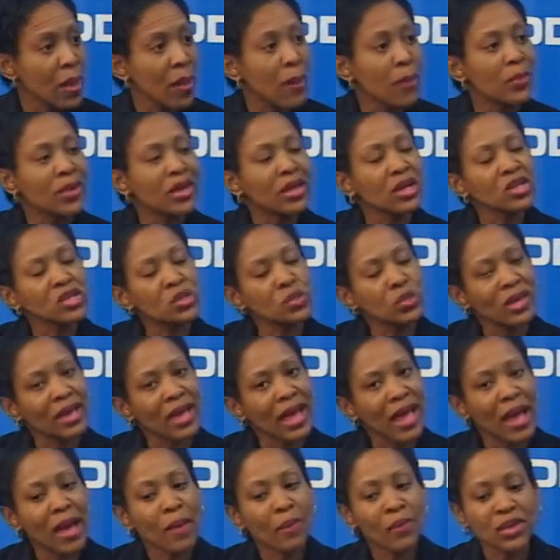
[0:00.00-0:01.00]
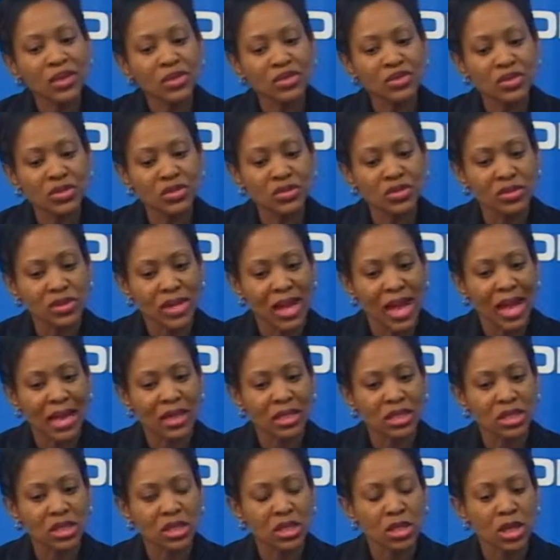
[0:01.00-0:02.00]
because what happens is that
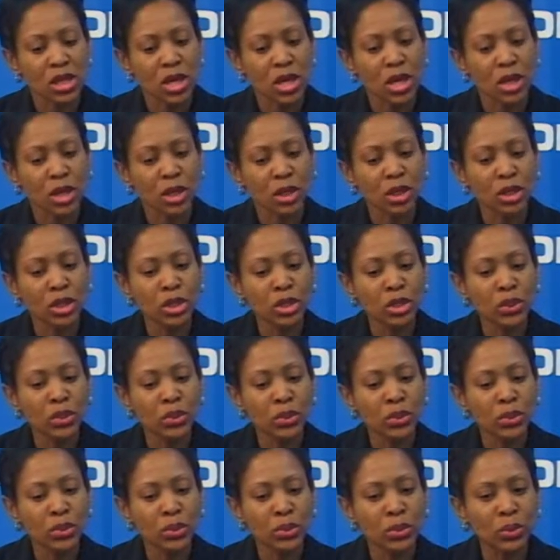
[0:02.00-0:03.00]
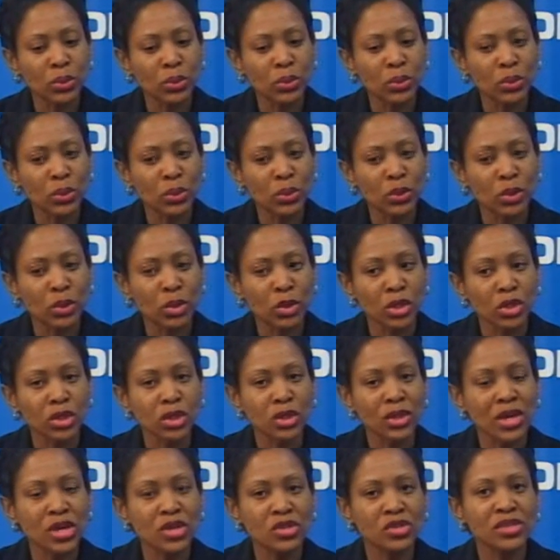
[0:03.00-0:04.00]

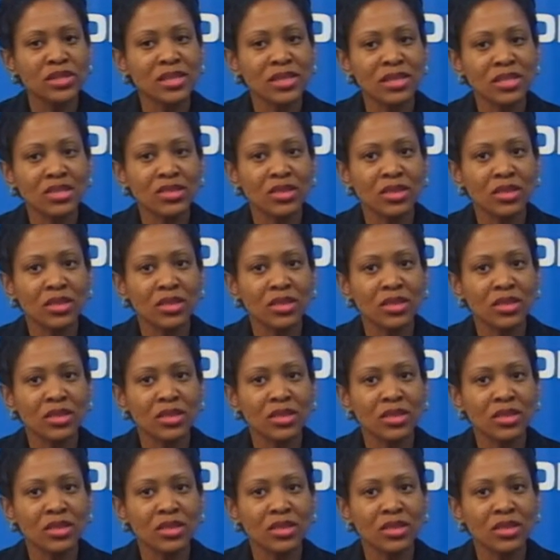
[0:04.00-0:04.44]
there's this.